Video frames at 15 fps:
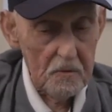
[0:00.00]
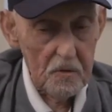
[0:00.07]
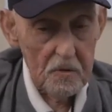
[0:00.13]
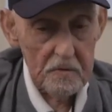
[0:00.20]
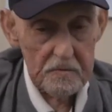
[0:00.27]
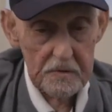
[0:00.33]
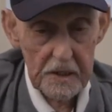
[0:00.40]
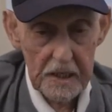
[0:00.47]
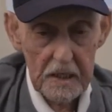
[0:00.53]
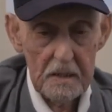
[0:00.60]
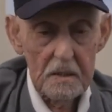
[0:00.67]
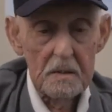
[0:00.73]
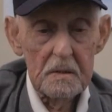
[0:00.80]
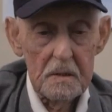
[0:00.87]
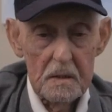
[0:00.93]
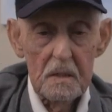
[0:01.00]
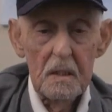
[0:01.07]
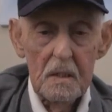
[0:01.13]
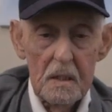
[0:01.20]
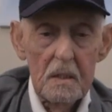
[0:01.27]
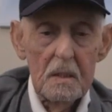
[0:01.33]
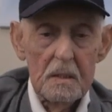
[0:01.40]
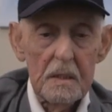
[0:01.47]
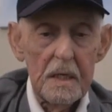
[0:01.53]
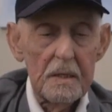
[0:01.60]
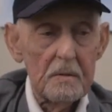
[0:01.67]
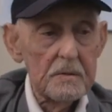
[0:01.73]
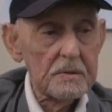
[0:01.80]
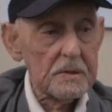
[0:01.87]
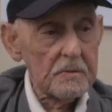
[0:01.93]
it moved, yeah. Right. yeah
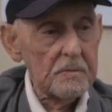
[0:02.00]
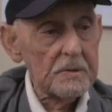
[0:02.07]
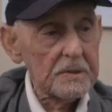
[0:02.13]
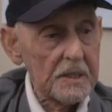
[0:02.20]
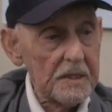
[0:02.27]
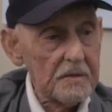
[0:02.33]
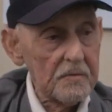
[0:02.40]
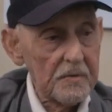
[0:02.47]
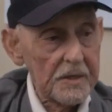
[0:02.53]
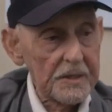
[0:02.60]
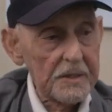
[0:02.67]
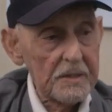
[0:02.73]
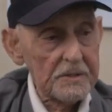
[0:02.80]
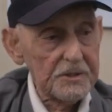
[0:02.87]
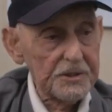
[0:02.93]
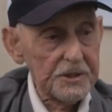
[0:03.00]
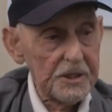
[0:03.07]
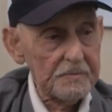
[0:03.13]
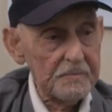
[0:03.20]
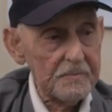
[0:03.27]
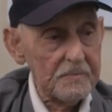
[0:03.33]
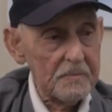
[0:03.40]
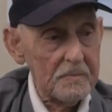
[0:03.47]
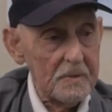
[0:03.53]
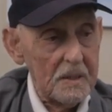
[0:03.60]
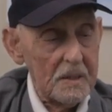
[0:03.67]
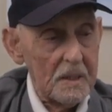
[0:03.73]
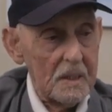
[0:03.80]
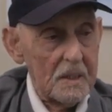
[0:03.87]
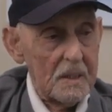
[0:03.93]
it, was, it was a regular ship
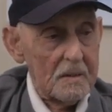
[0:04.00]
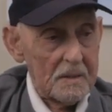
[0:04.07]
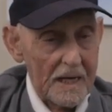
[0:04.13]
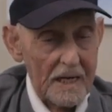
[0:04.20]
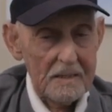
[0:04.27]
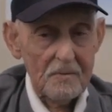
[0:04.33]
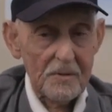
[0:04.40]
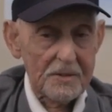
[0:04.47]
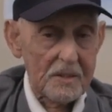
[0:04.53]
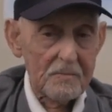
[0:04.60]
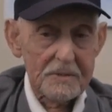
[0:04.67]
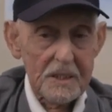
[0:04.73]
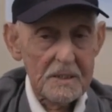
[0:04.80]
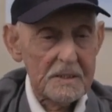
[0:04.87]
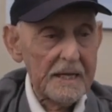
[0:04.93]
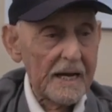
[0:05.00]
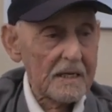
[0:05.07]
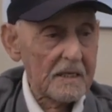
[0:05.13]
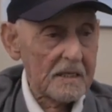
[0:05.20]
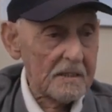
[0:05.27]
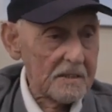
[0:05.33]
with the, with the deck